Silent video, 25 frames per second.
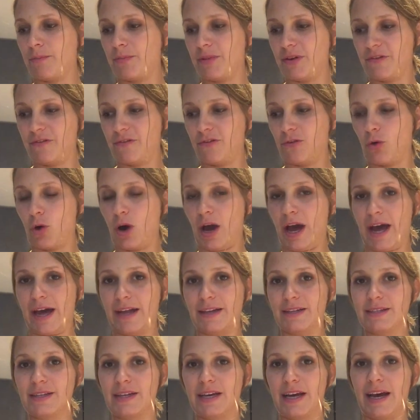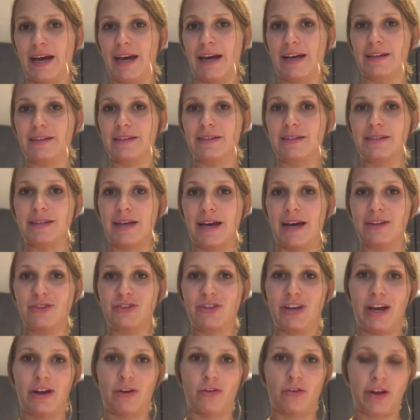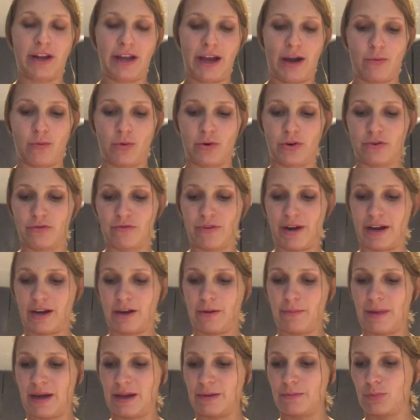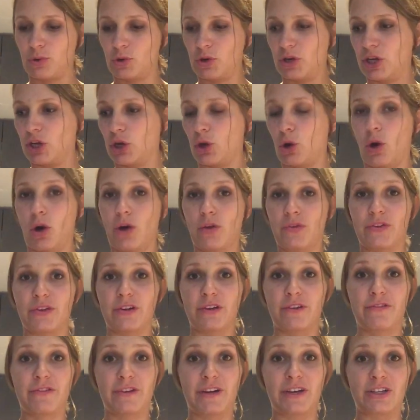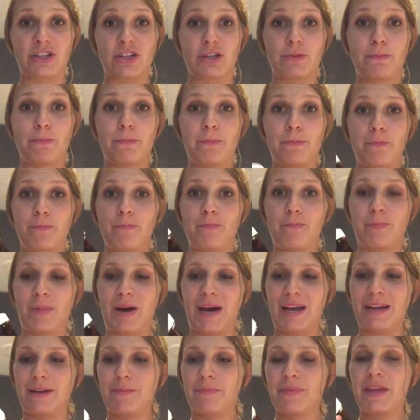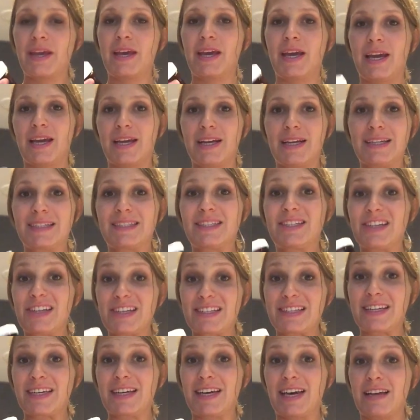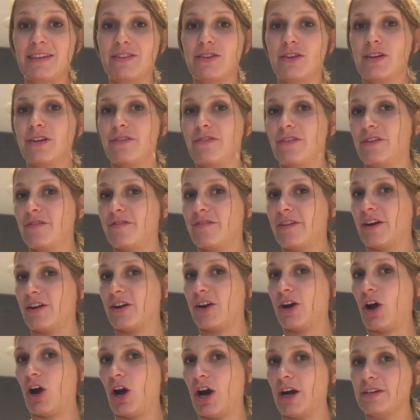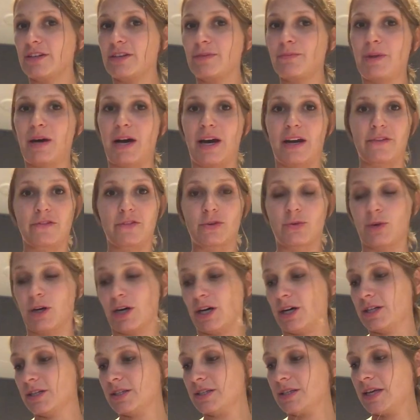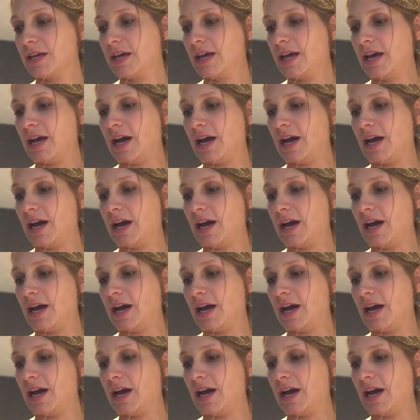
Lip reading: beforehand. And generally, I wouldn't recommend putting your oils in the fridge. But just in case you live in a very hot part of the world,